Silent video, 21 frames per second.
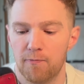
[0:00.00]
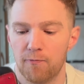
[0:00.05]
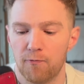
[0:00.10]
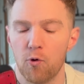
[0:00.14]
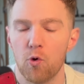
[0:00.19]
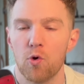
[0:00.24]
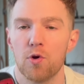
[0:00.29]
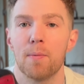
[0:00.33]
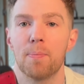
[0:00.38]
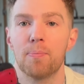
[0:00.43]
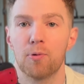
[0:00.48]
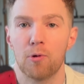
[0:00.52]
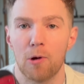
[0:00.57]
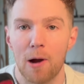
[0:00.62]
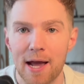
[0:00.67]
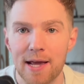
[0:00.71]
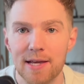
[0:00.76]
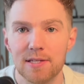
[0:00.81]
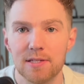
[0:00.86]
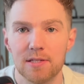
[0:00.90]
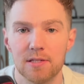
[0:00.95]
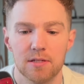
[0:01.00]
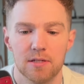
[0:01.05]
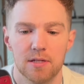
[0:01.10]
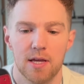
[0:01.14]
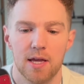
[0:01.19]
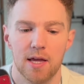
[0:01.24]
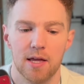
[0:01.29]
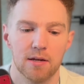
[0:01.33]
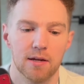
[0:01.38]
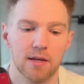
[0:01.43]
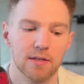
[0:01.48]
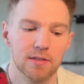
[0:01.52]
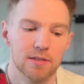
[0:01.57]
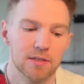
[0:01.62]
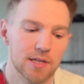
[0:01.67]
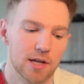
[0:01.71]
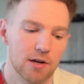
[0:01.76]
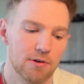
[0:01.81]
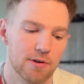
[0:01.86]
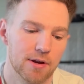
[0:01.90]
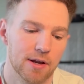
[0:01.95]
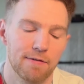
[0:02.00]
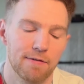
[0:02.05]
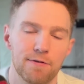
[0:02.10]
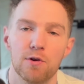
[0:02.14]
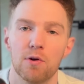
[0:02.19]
for the price, and considering